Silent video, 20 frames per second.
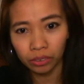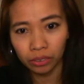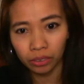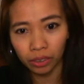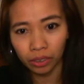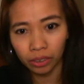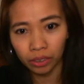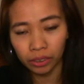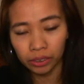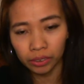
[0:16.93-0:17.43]

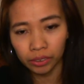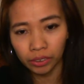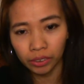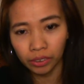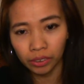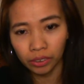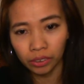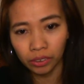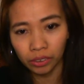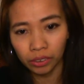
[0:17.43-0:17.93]

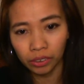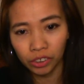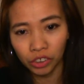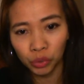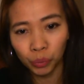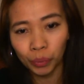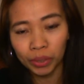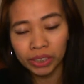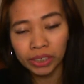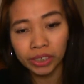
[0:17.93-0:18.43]
It
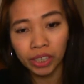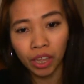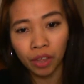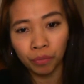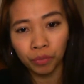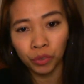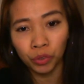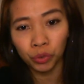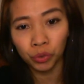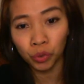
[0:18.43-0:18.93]
will
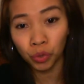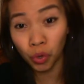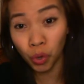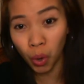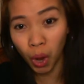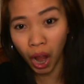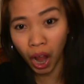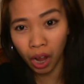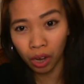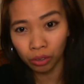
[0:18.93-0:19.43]
save you to
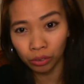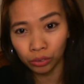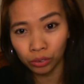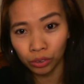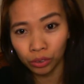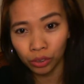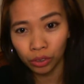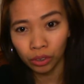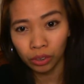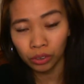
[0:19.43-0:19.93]
go out
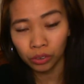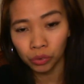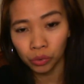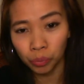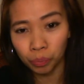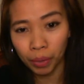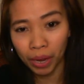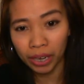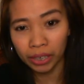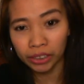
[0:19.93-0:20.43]
to
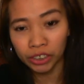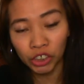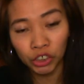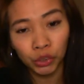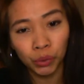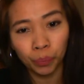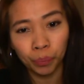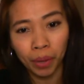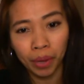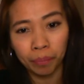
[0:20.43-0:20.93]
buy
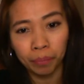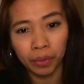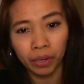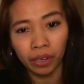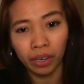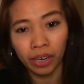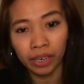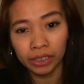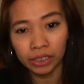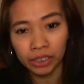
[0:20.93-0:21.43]
tissue
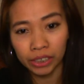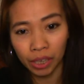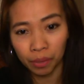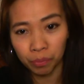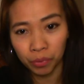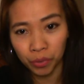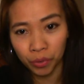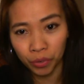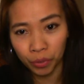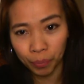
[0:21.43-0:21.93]
paper and
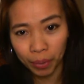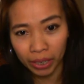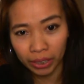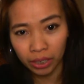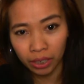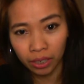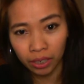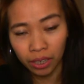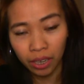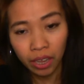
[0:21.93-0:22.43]
save your
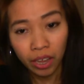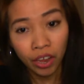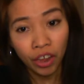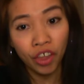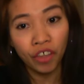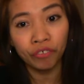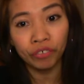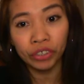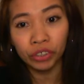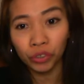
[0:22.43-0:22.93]
money.
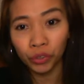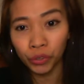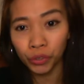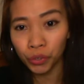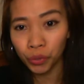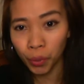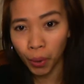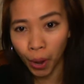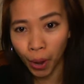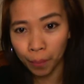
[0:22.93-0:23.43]
Even though
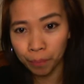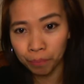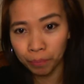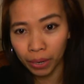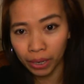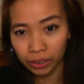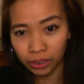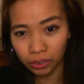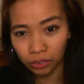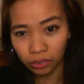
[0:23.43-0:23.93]
you have
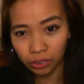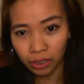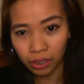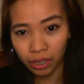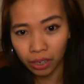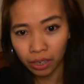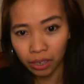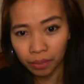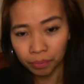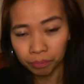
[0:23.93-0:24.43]
money
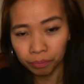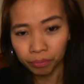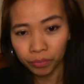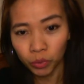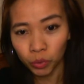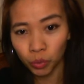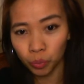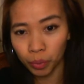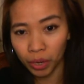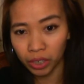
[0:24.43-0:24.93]
today
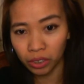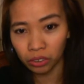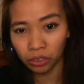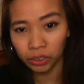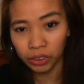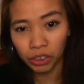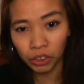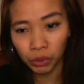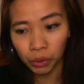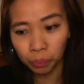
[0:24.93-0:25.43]
to buy your
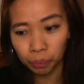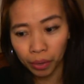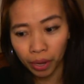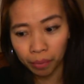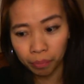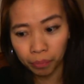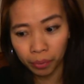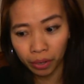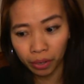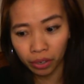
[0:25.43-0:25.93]
tissue
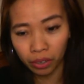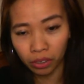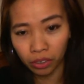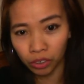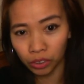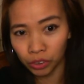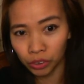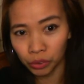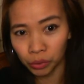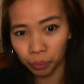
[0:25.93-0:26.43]
paper
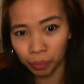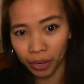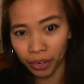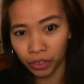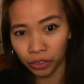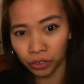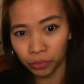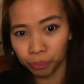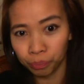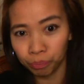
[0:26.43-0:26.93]
or to buy
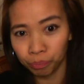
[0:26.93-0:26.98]
your